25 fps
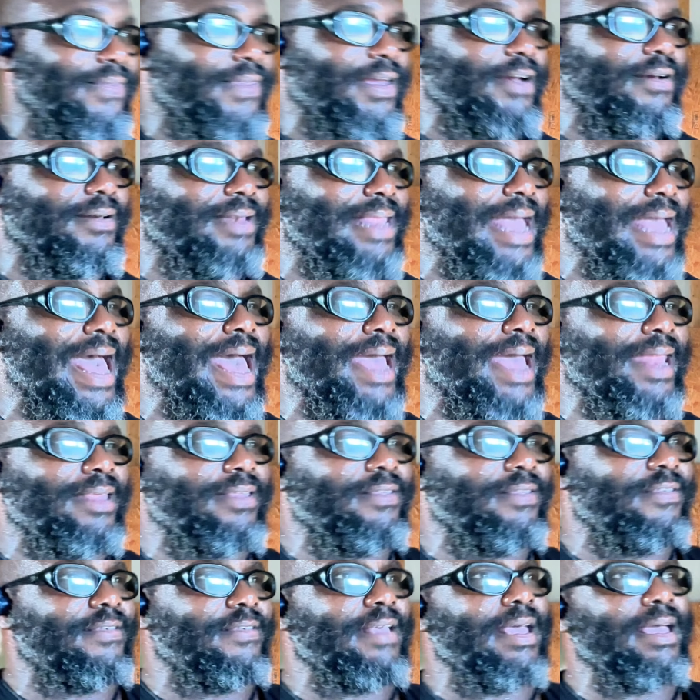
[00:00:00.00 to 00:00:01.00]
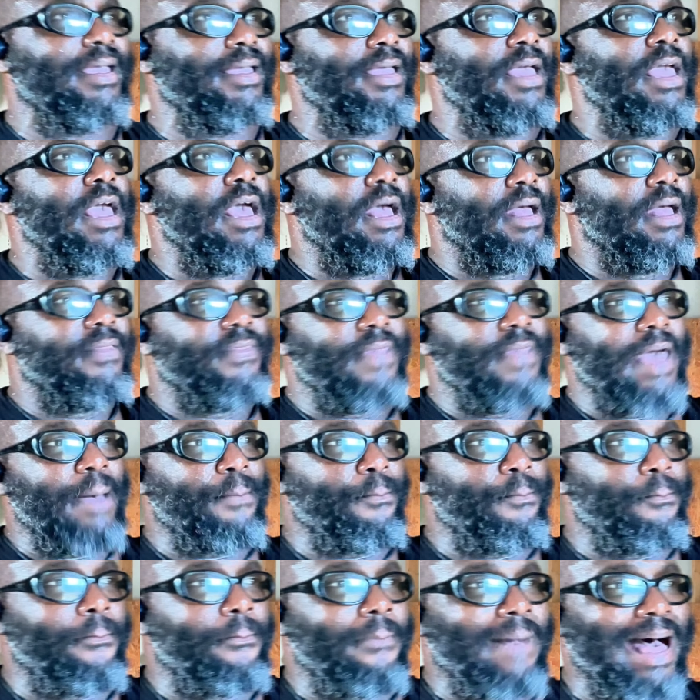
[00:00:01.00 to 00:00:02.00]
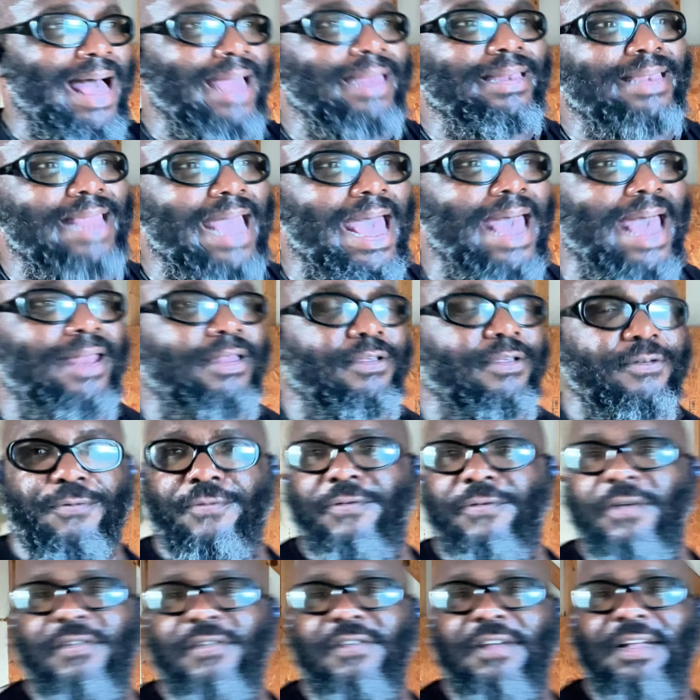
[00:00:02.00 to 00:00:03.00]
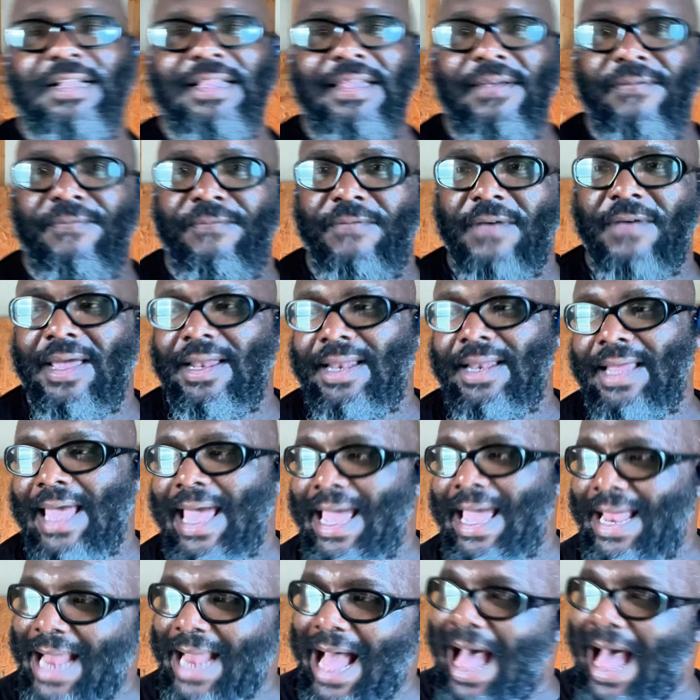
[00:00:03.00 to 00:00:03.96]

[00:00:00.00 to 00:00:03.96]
their dad and say that my dad is physically fit and